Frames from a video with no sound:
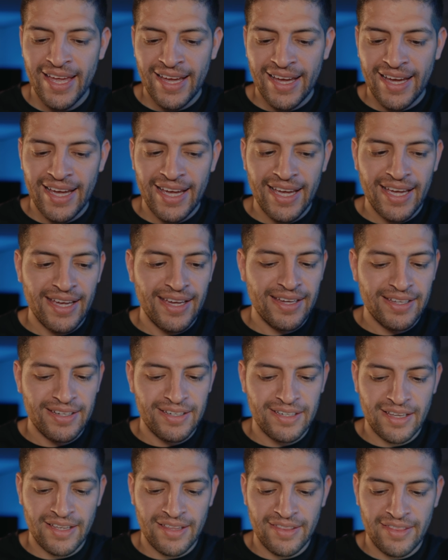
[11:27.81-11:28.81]

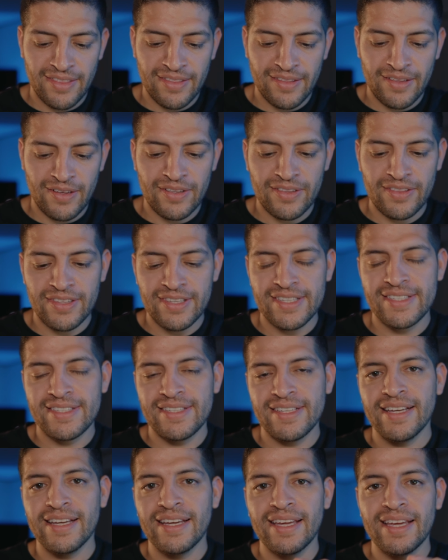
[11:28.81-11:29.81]
And the
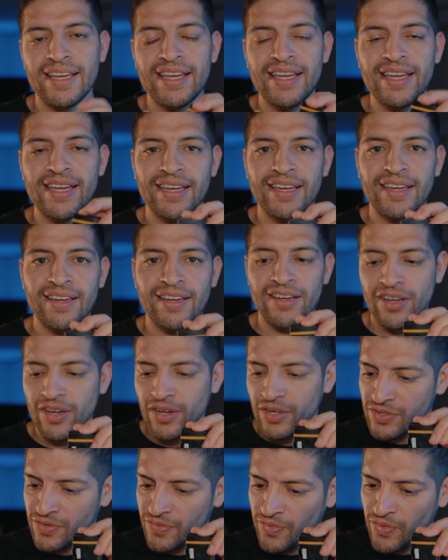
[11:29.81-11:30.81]
SyncID
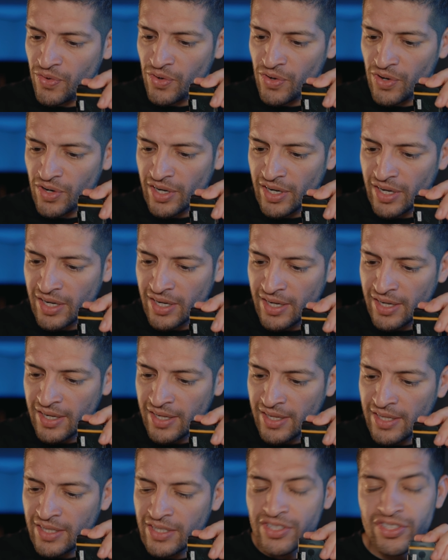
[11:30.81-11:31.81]
goes for
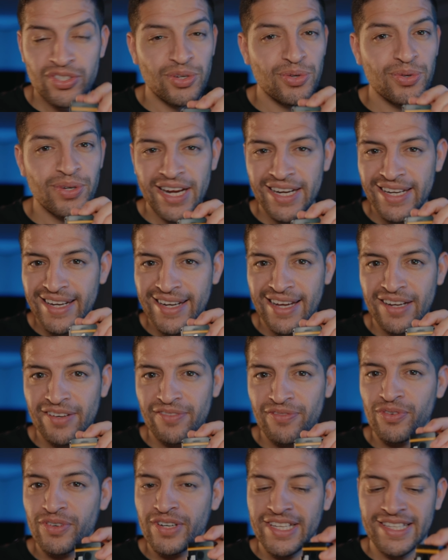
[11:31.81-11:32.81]
$299
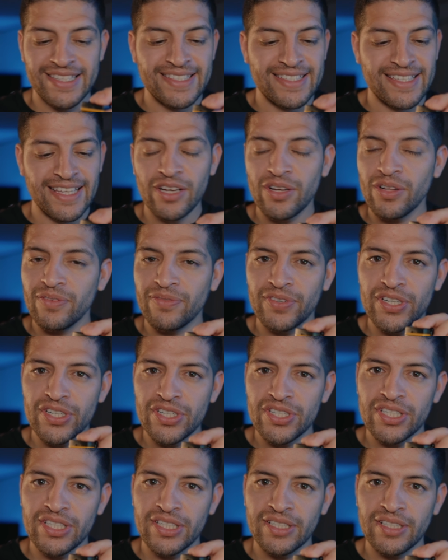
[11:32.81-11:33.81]
for a single
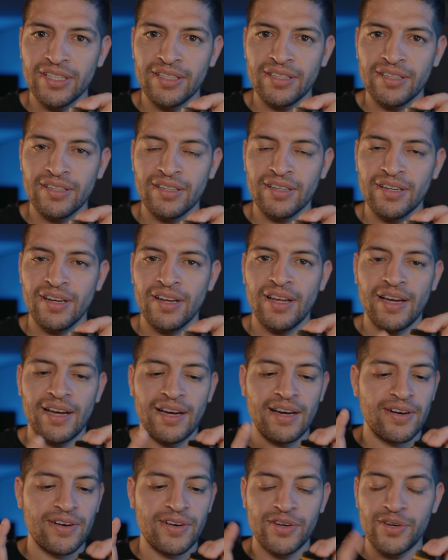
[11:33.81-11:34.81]
version
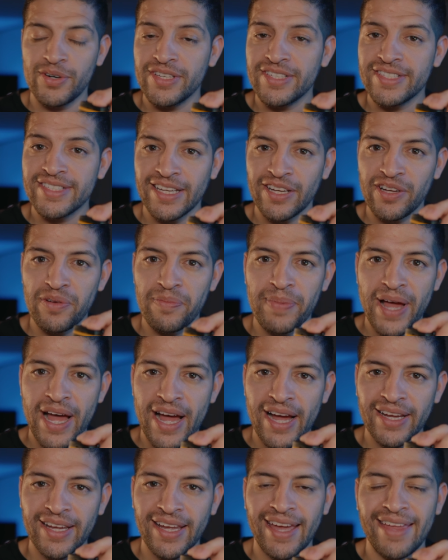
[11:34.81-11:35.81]
or a single
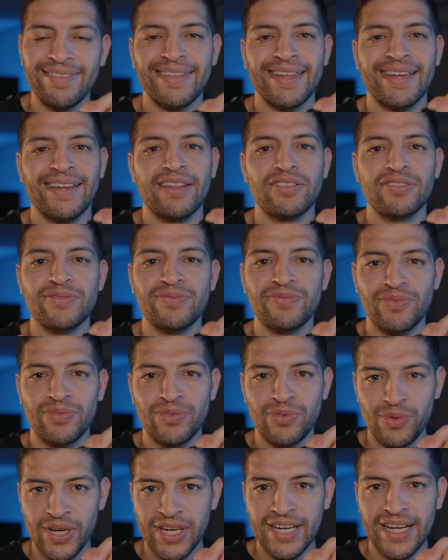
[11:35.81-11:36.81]
pack, and then
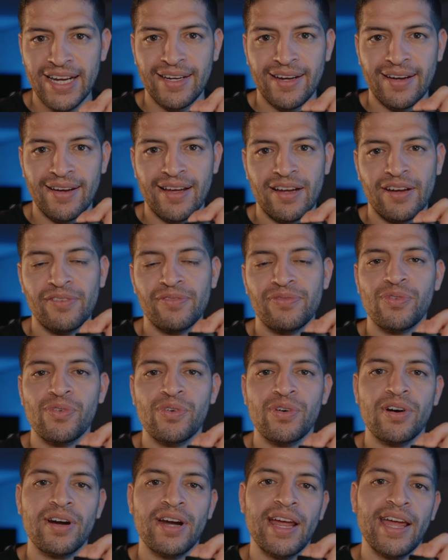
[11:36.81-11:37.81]
$399
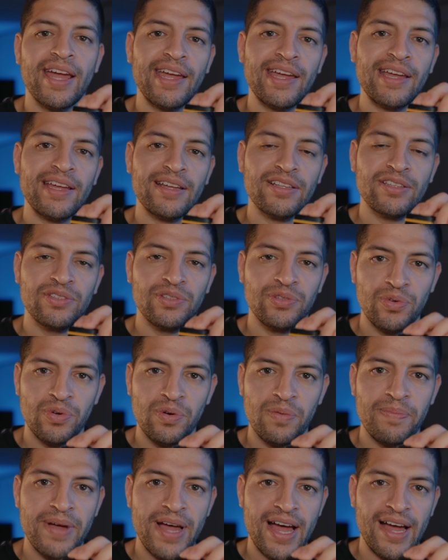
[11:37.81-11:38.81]
for a dual
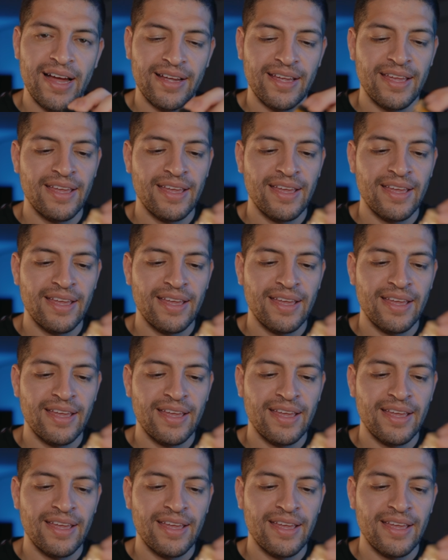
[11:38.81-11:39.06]
pack.